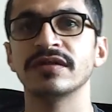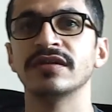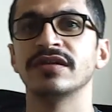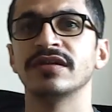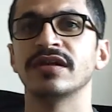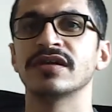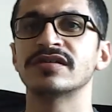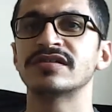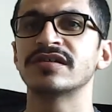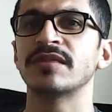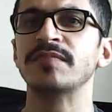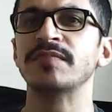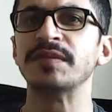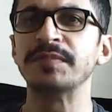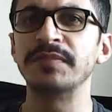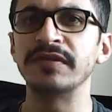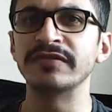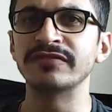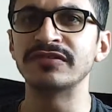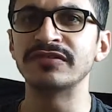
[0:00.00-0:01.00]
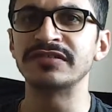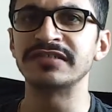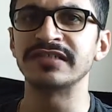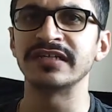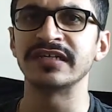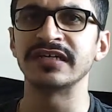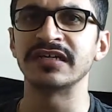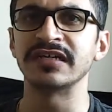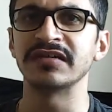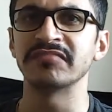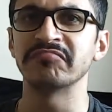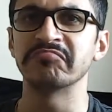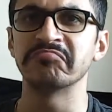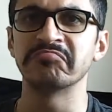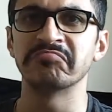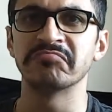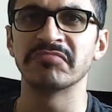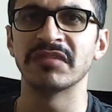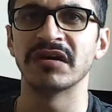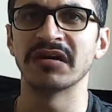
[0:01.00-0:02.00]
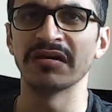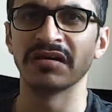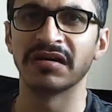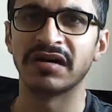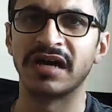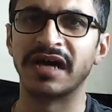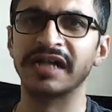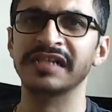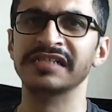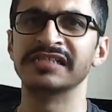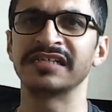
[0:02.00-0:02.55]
Now some people would say, I'll